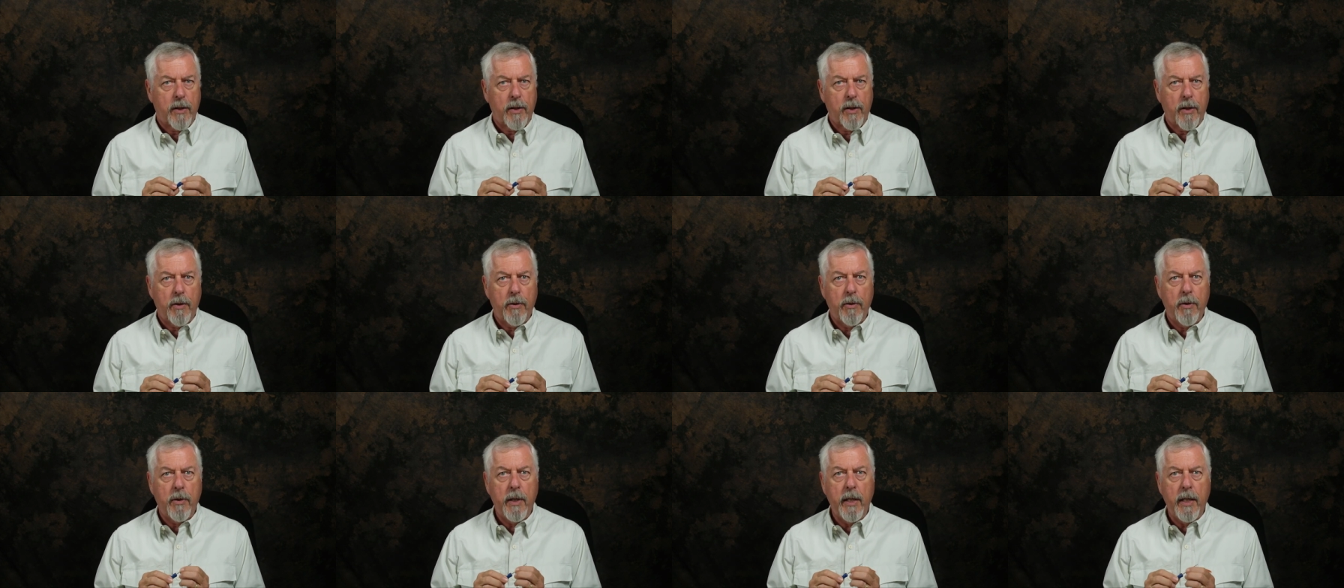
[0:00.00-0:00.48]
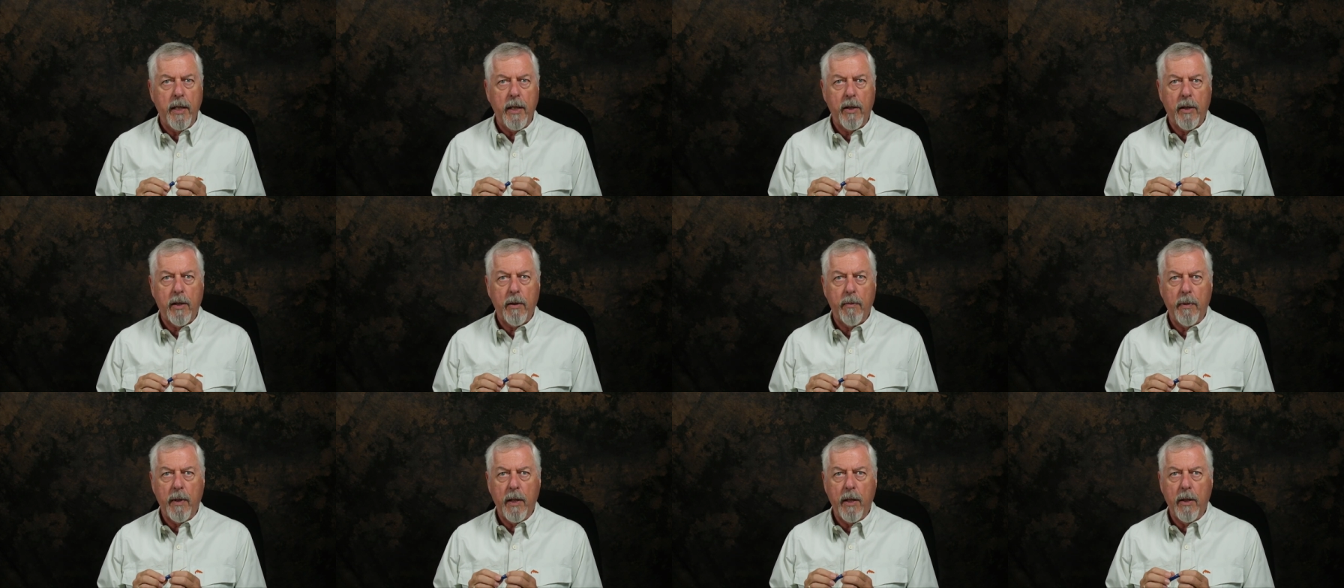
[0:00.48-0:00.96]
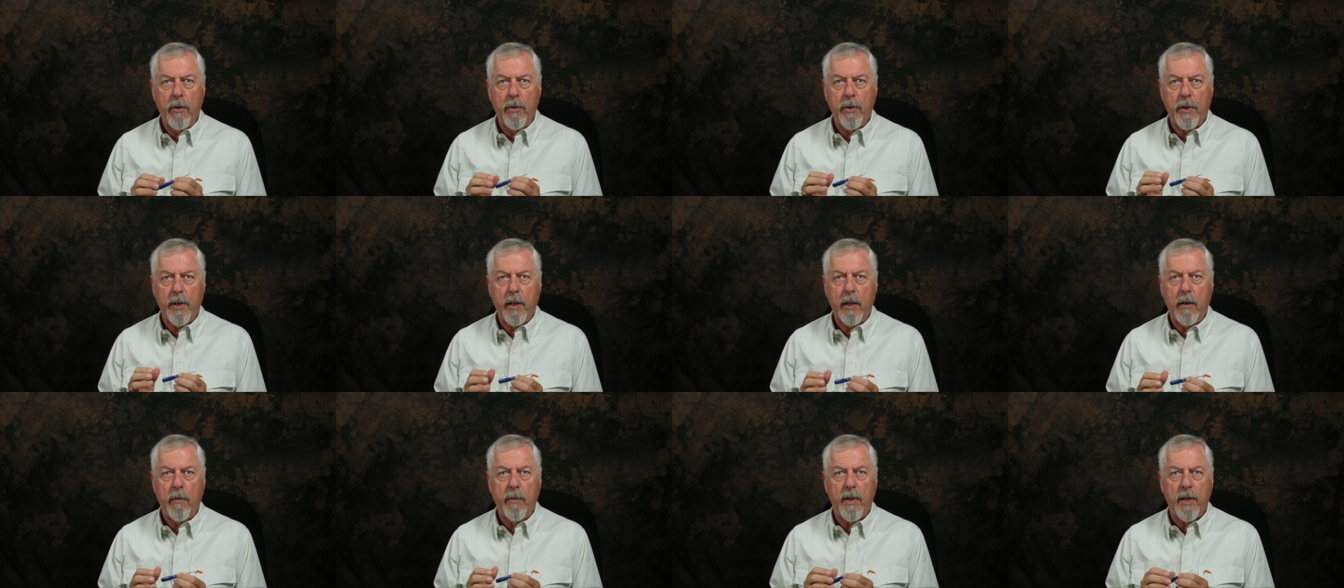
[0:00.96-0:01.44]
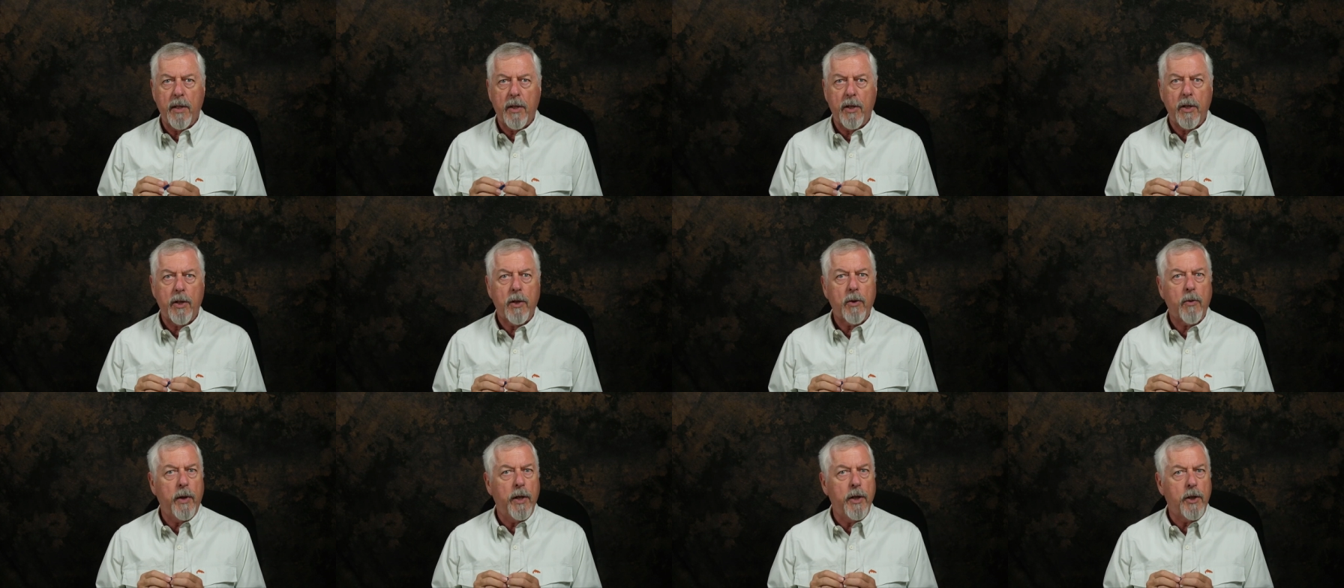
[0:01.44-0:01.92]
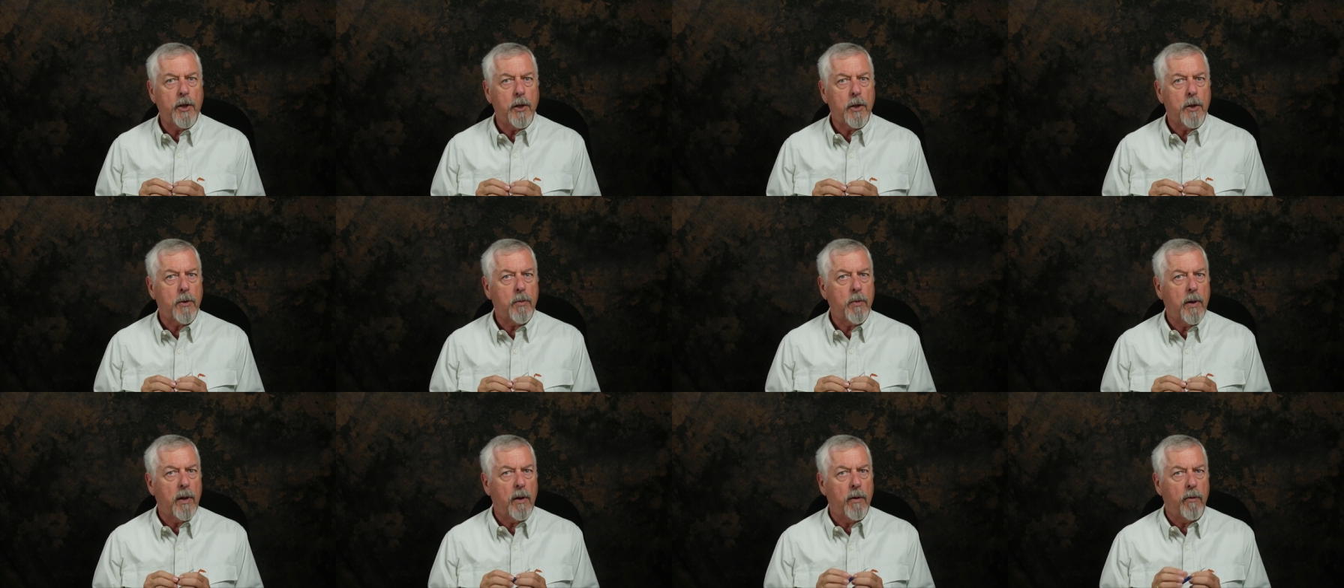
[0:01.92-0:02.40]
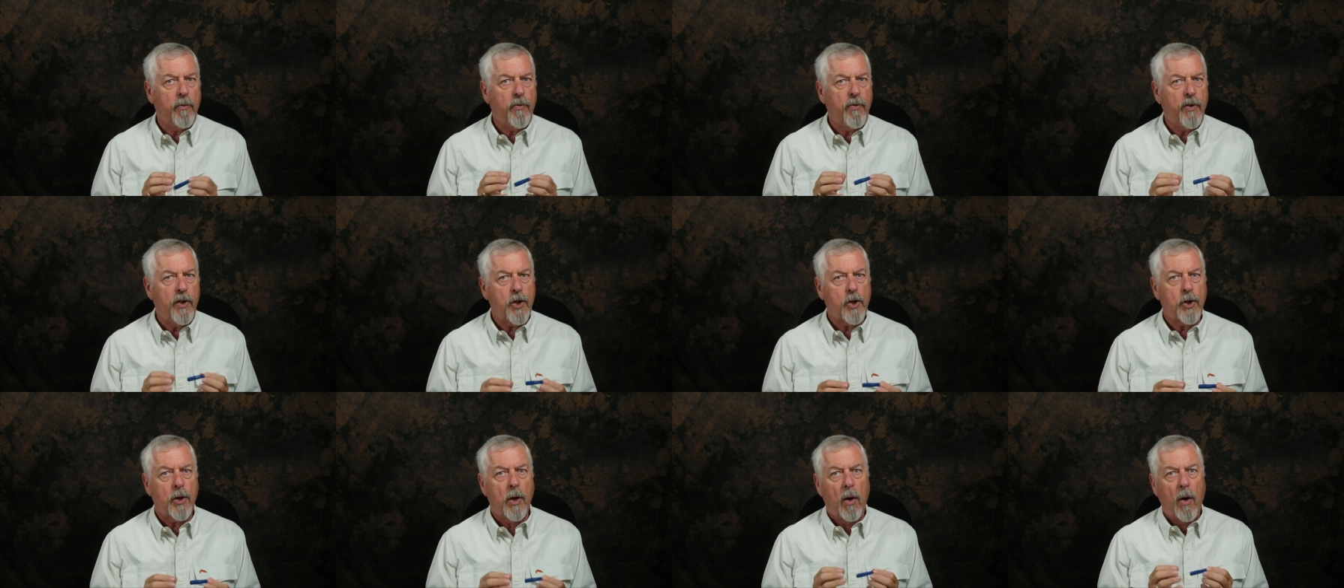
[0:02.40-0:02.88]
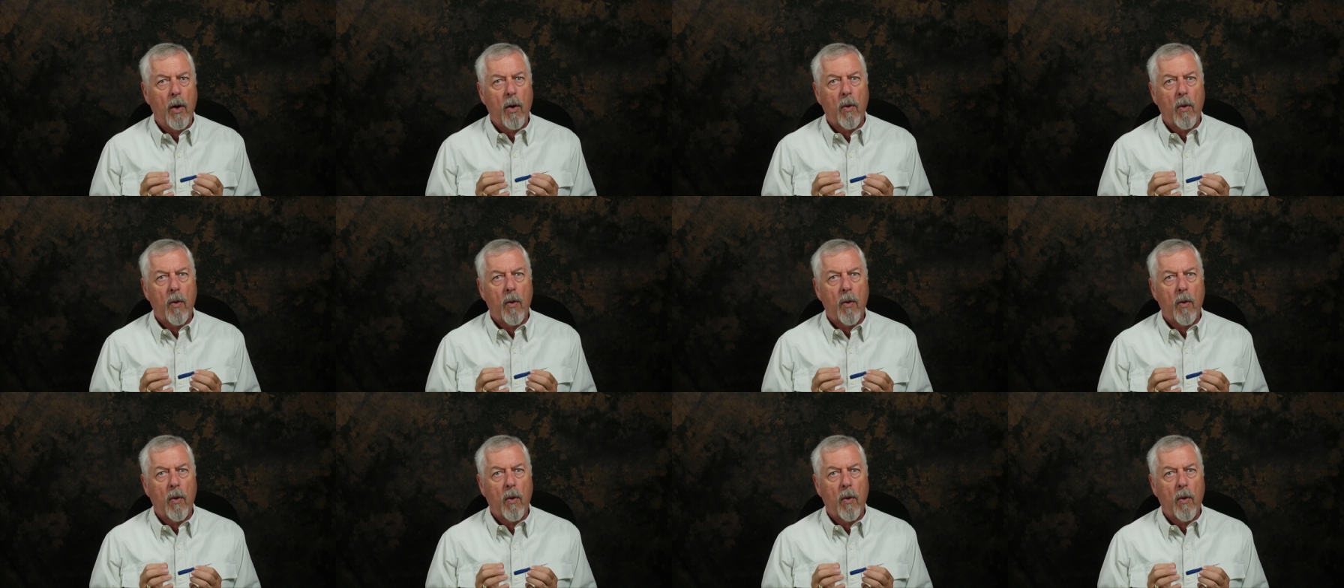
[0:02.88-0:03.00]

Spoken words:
So you need to be using them in situations where the fish